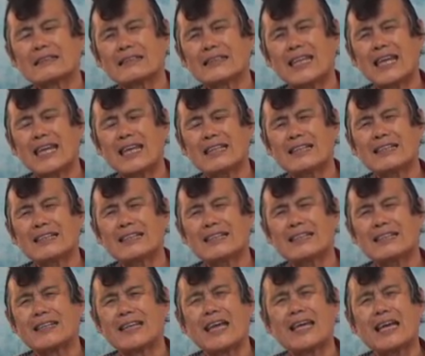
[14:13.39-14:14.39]
that
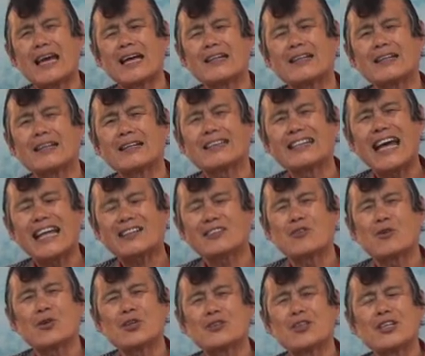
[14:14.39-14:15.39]
they are not
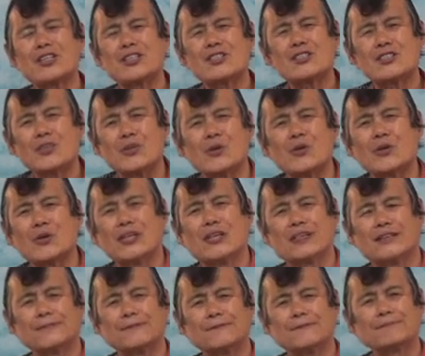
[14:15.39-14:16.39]
going to enjoy,
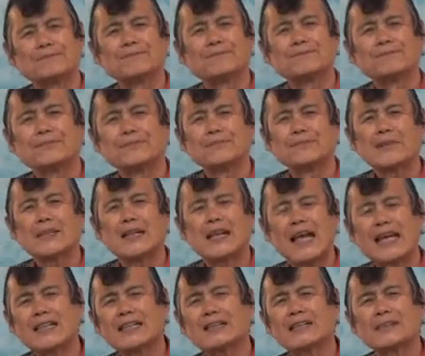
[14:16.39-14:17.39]

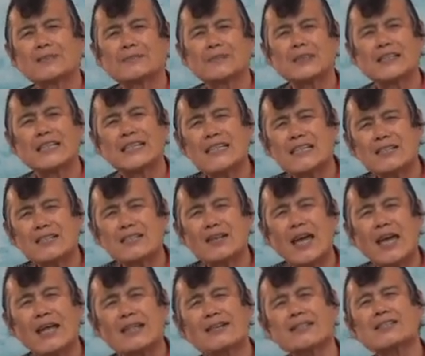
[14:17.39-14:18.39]
like Easter
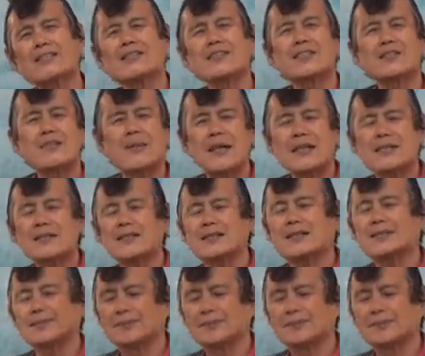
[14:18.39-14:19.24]
and Christmas?